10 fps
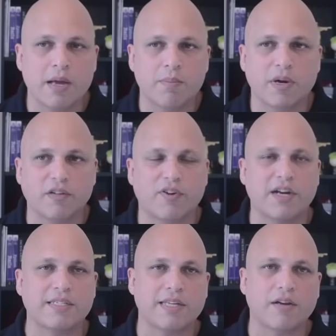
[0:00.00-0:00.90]
But for
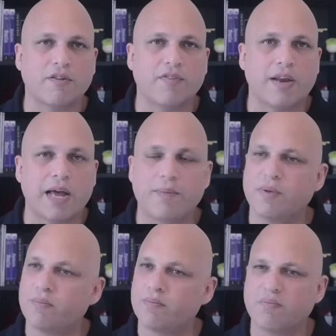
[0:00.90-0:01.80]
the sake of lab,
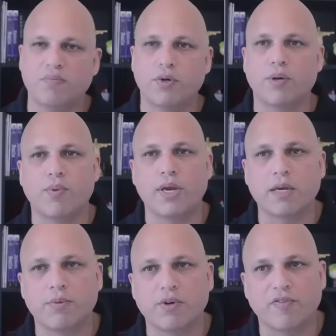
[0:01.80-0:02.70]
pretty
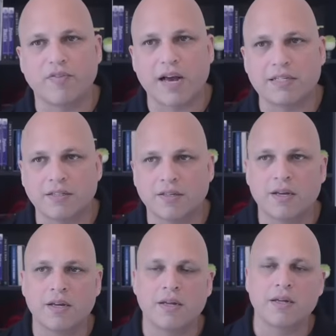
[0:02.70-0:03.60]
quick, pretty fast,
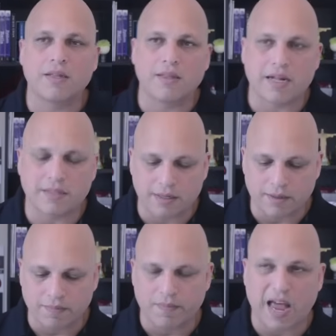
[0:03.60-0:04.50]
that's
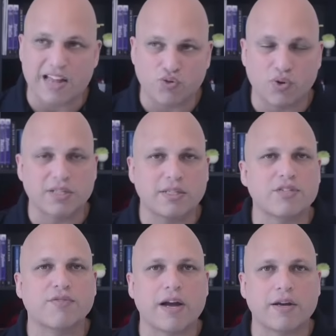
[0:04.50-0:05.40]
it. I trust
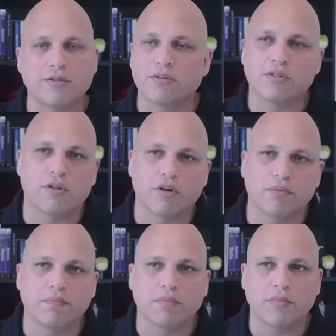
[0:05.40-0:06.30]
these files,
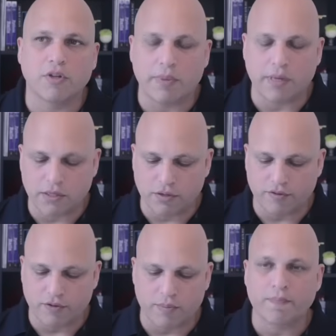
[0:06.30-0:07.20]
so no big deal
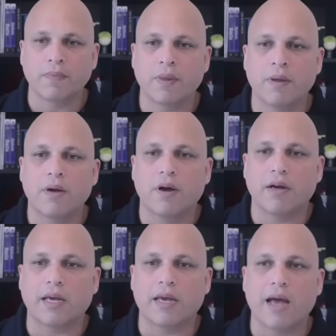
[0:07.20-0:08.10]
for me.
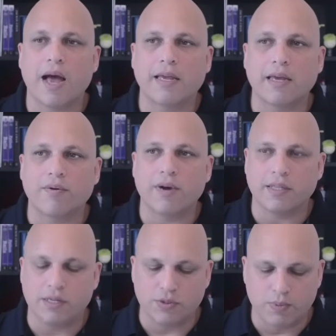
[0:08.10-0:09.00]
Okay, I can
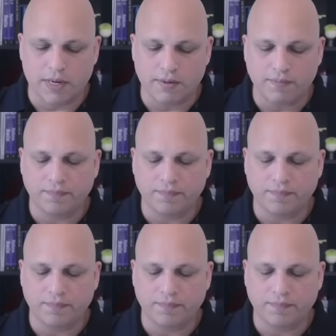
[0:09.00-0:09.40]
create this one,